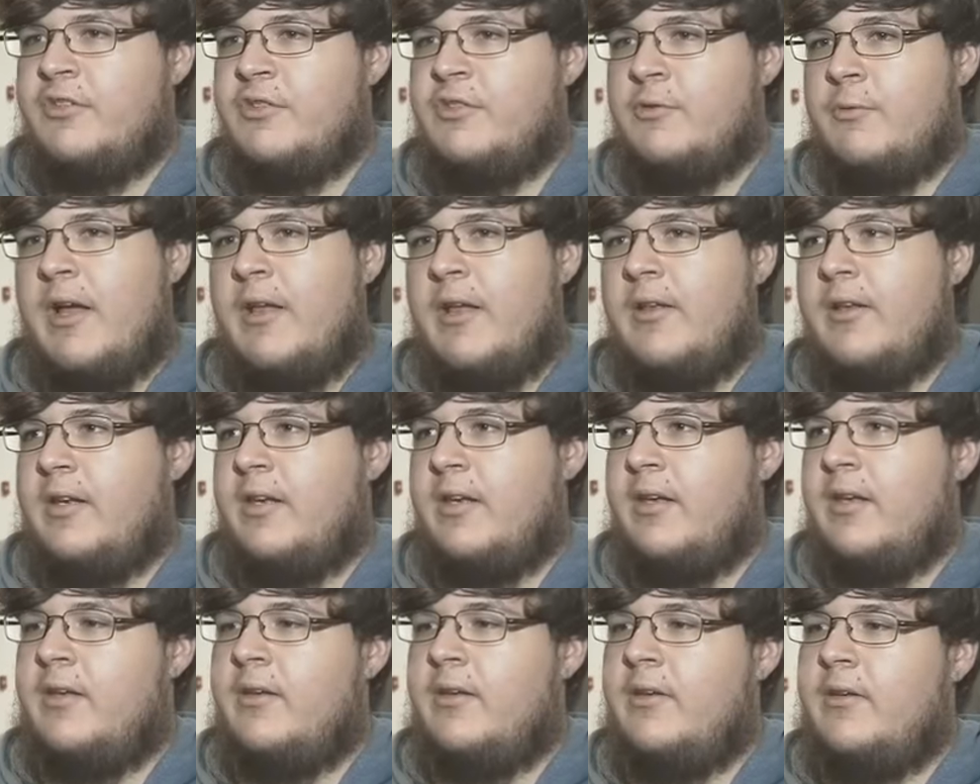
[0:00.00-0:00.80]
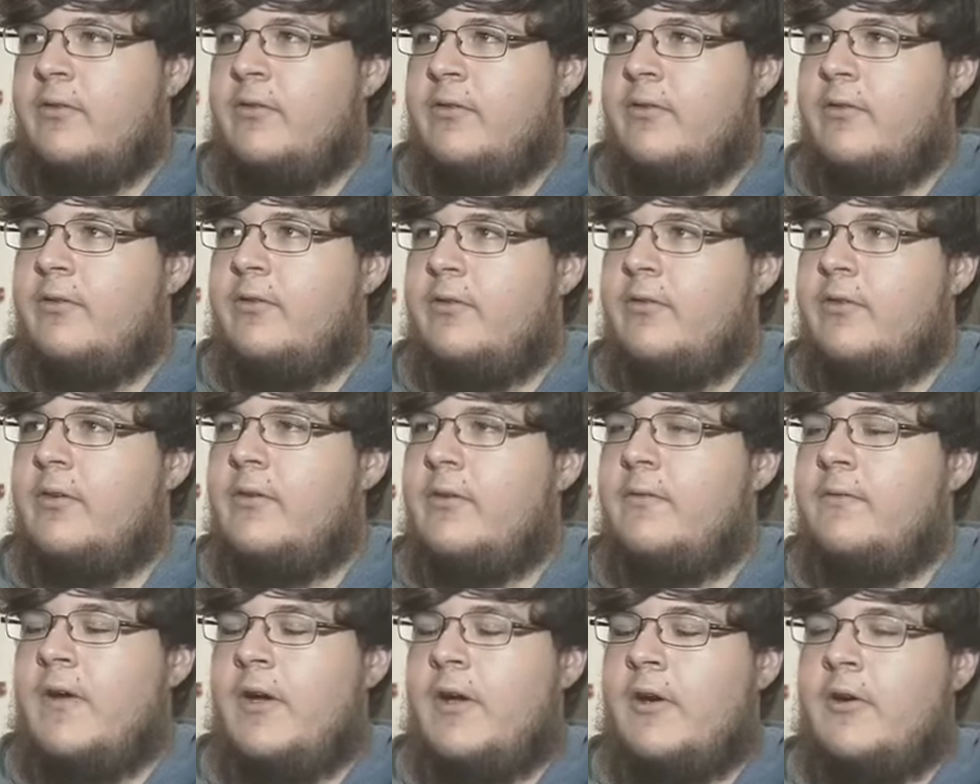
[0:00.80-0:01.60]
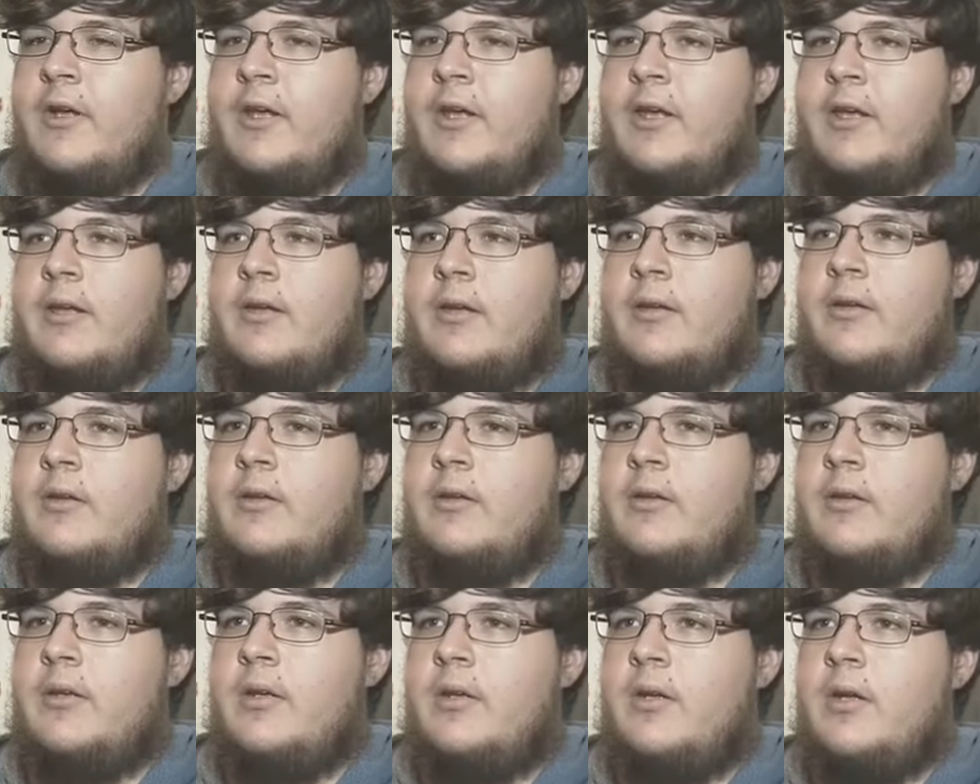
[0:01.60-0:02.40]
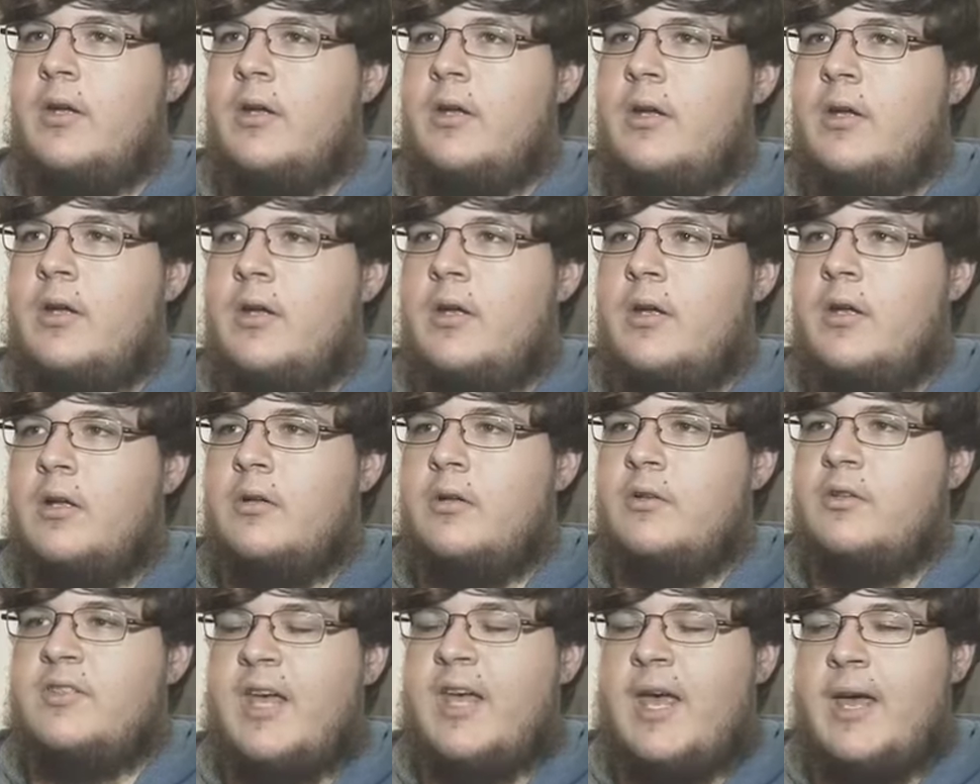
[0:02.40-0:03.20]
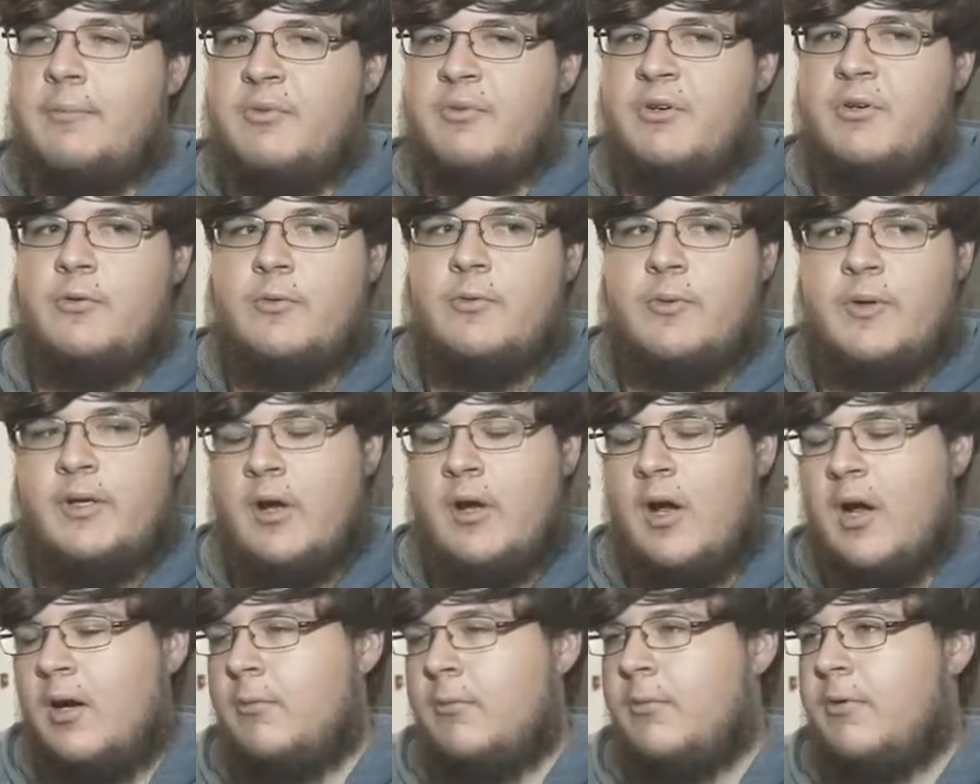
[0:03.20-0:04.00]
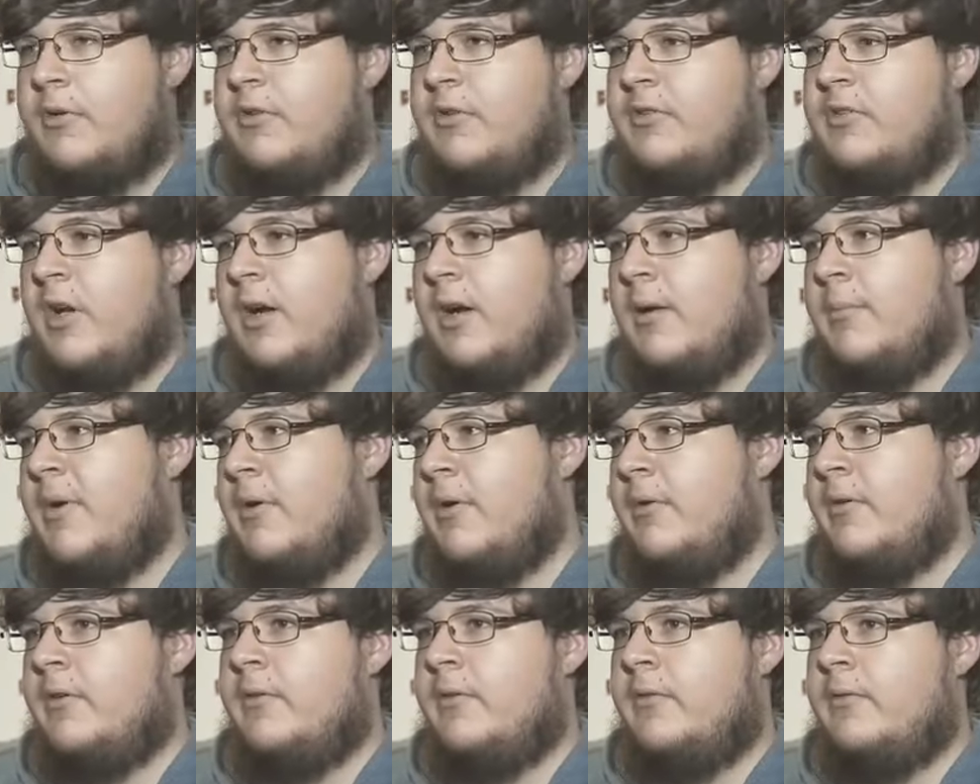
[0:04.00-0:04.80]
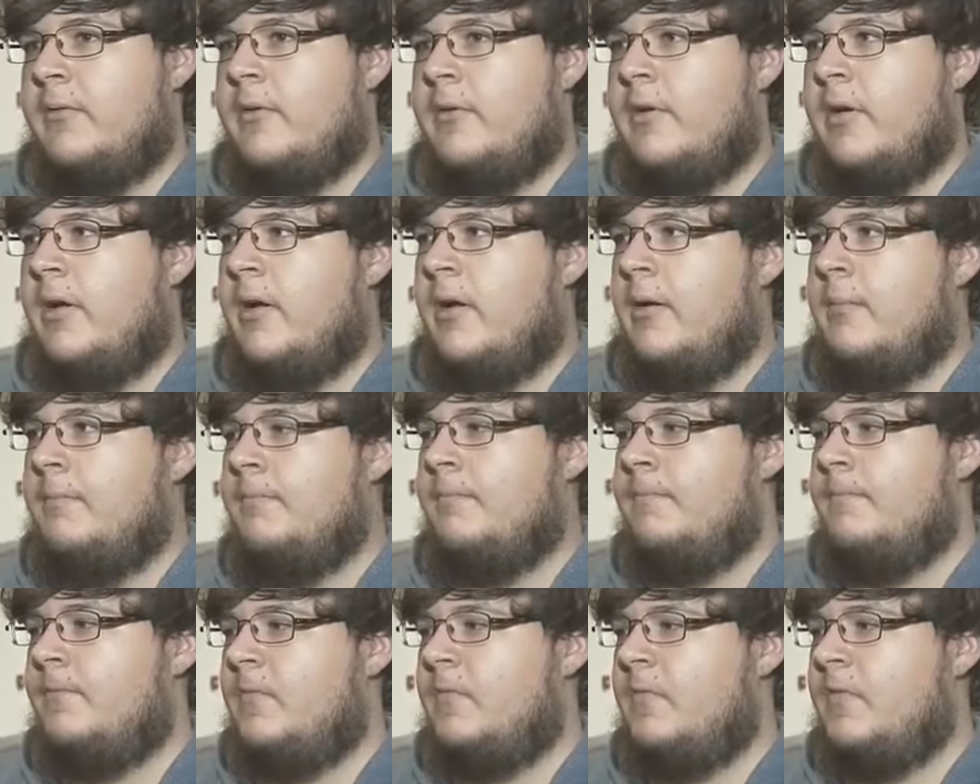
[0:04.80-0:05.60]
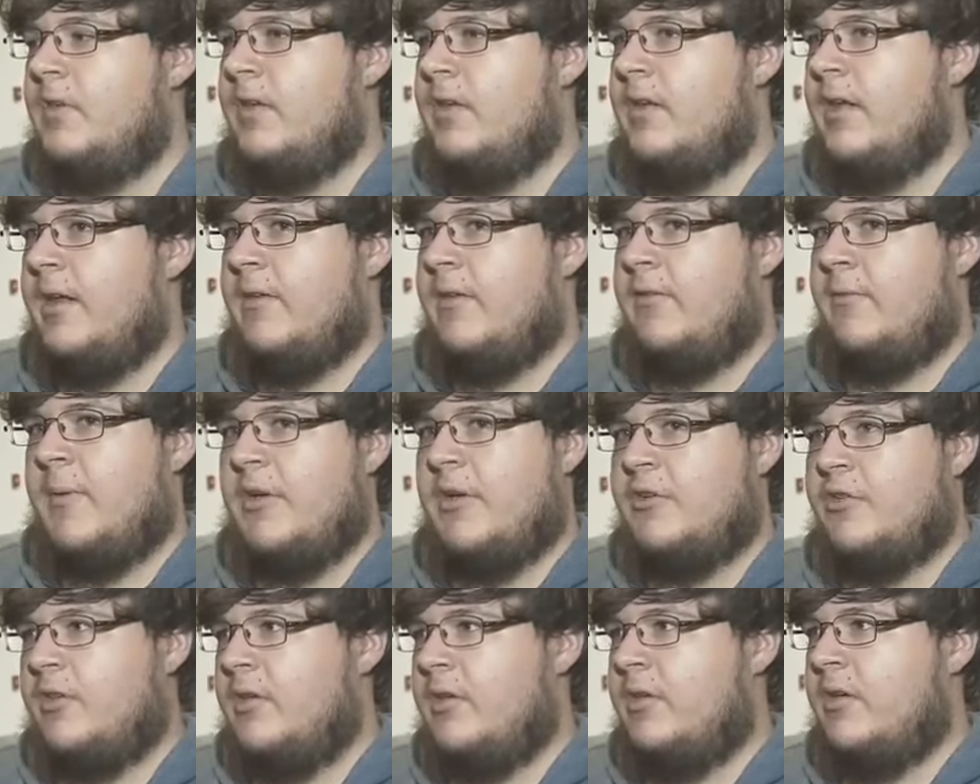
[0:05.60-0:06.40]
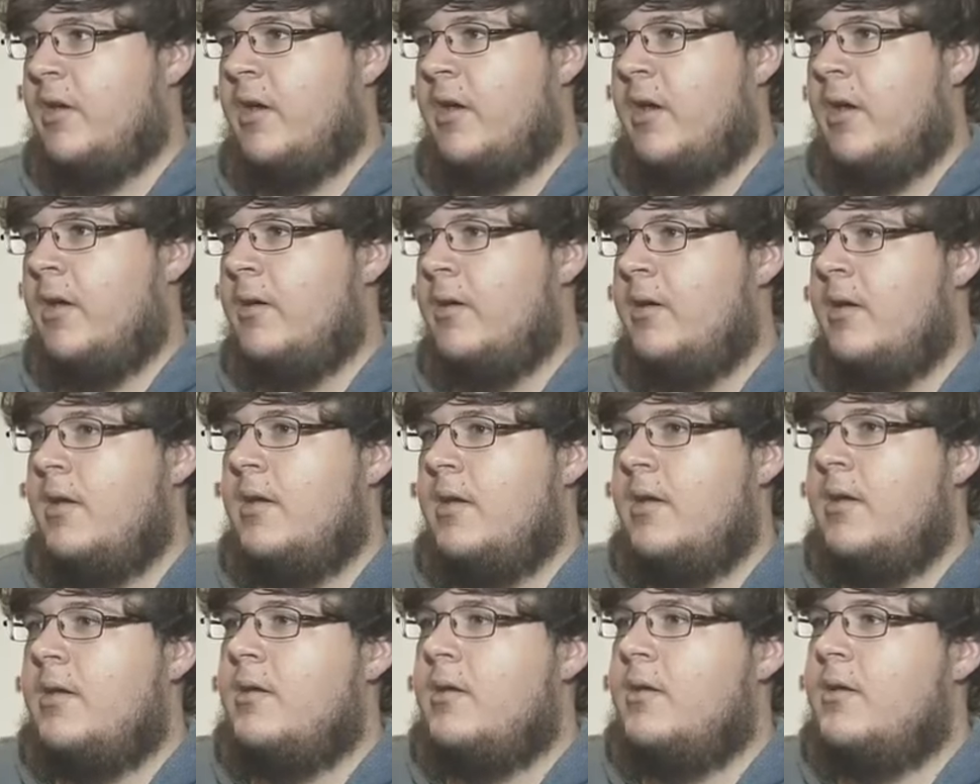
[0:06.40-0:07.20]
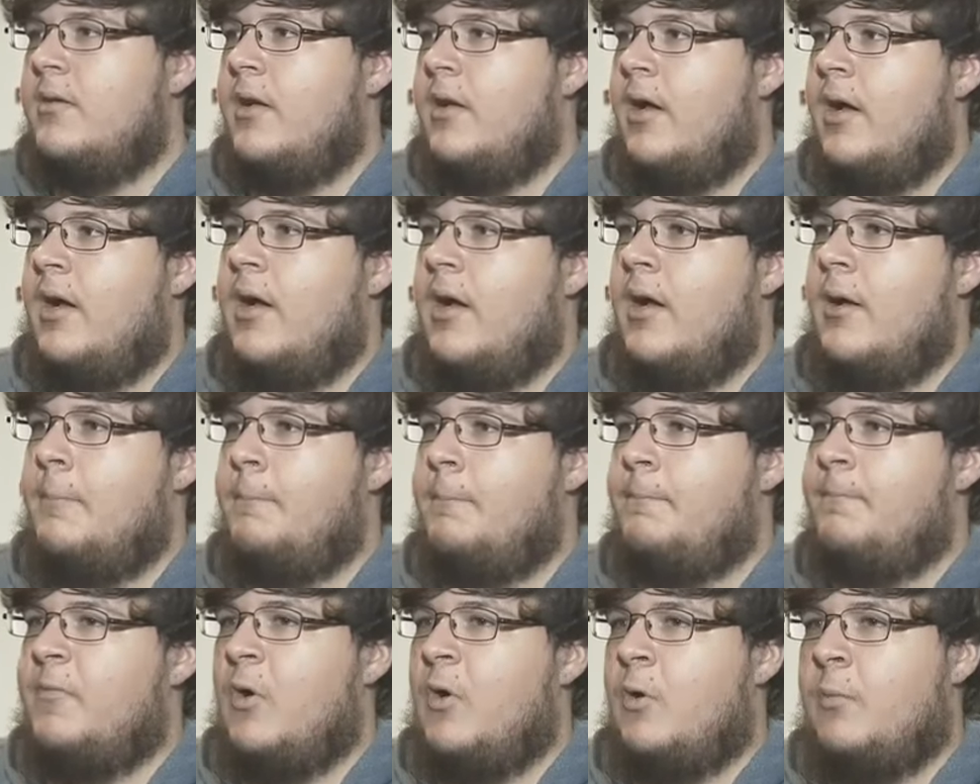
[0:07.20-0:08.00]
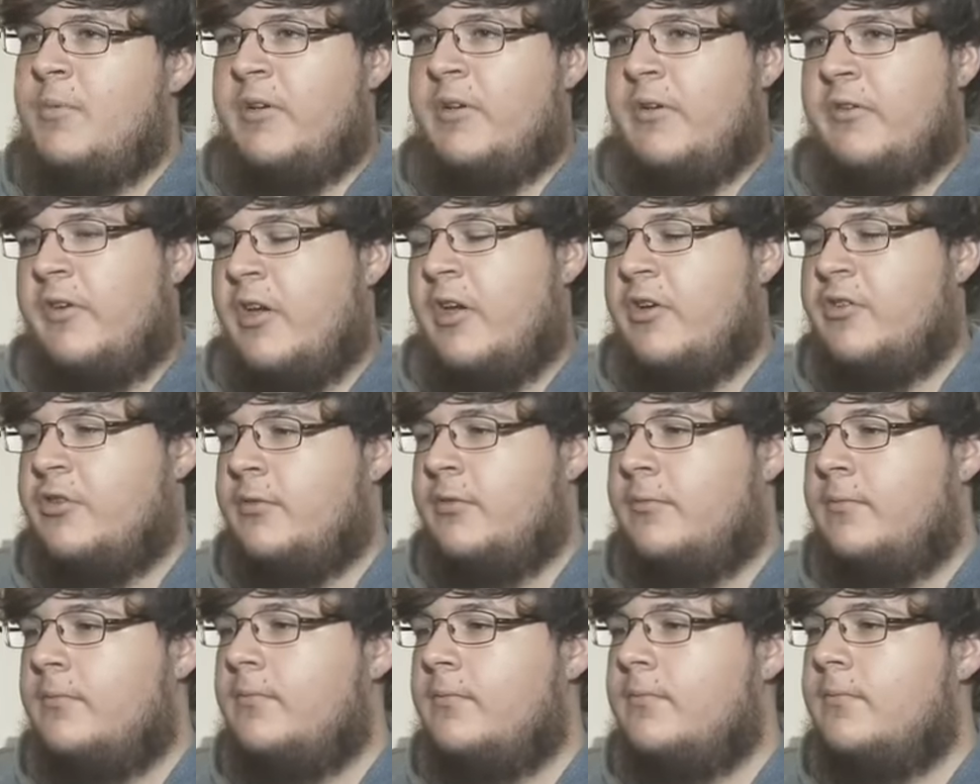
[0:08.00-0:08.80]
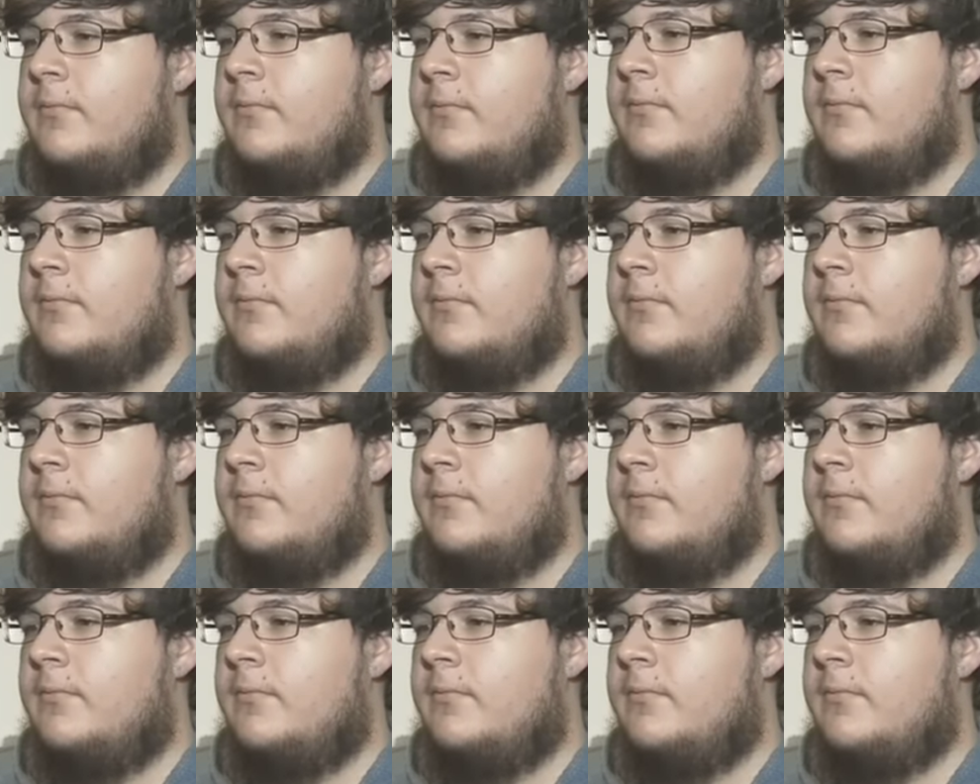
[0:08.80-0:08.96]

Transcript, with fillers: sexuality is very taboo and awkward to talk about, and um, especially uh, um, open discussion.